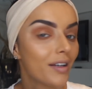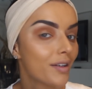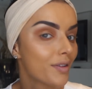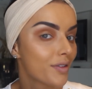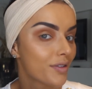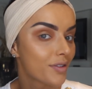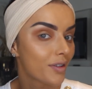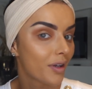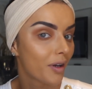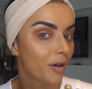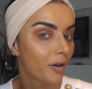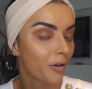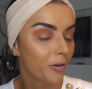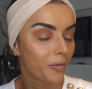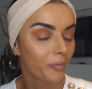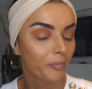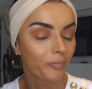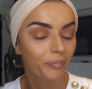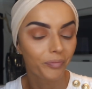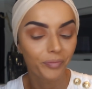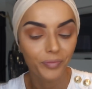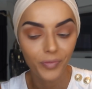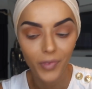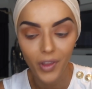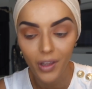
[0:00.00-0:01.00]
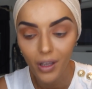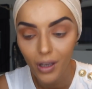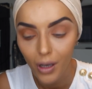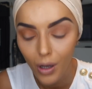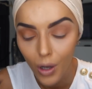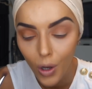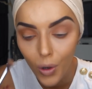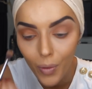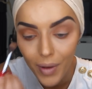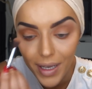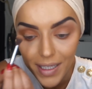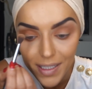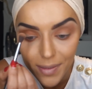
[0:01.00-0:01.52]
So
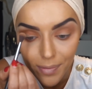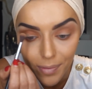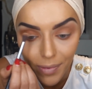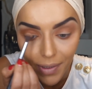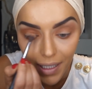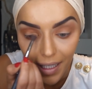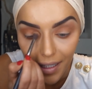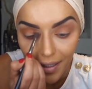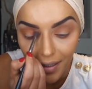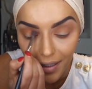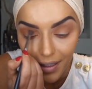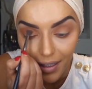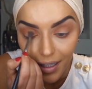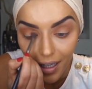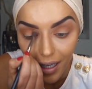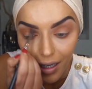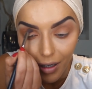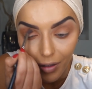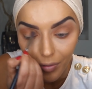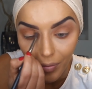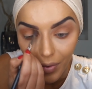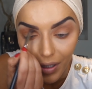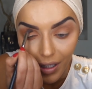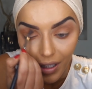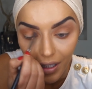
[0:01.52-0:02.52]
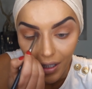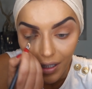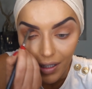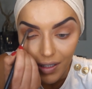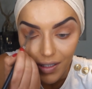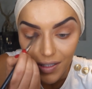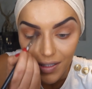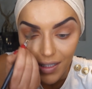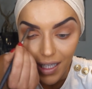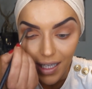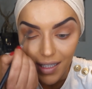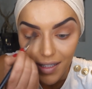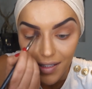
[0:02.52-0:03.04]
always blend it out,
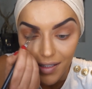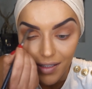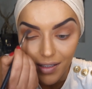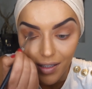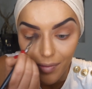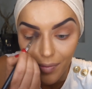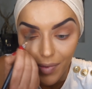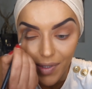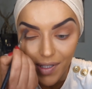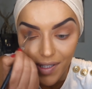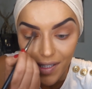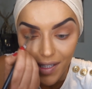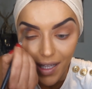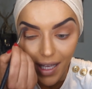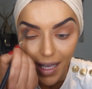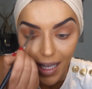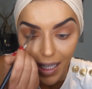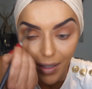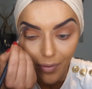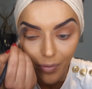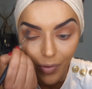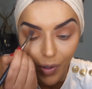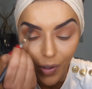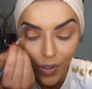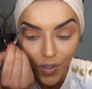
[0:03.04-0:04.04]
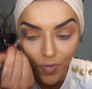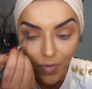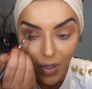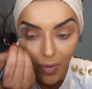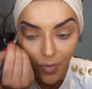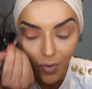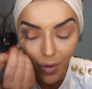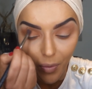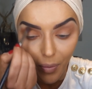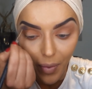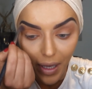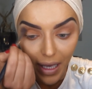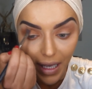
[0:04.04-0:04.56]
because that's the mistake most
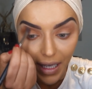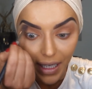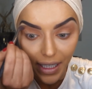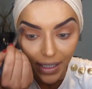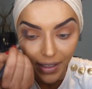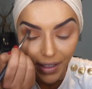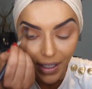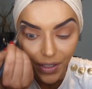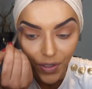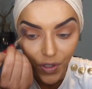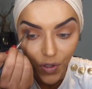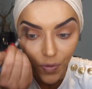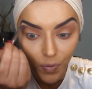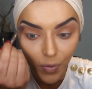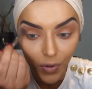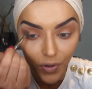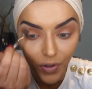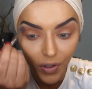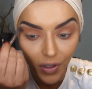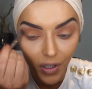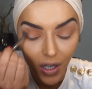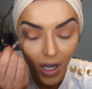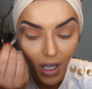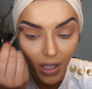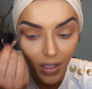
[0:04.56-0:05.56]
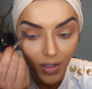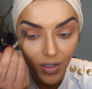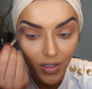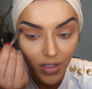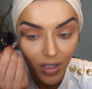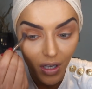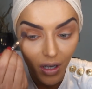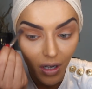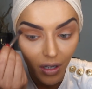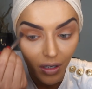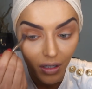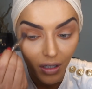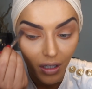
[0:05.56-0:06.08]
people make. They just put the colors
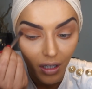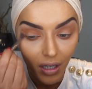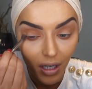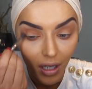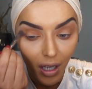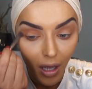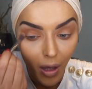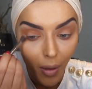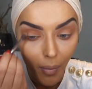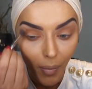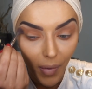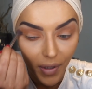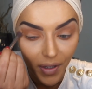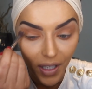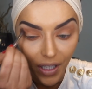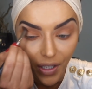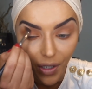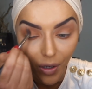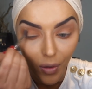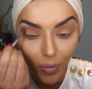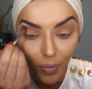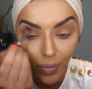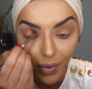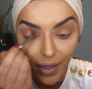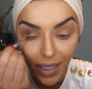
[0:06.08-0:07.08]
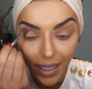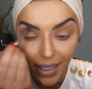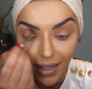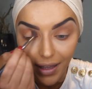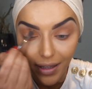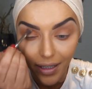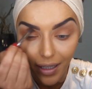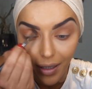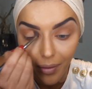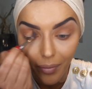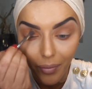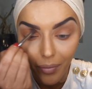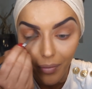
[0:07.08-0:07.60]
on, but they don't blend
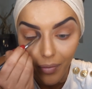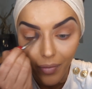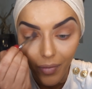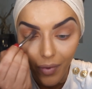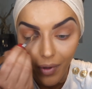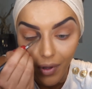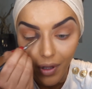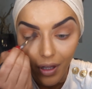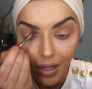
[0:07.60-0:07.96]
them.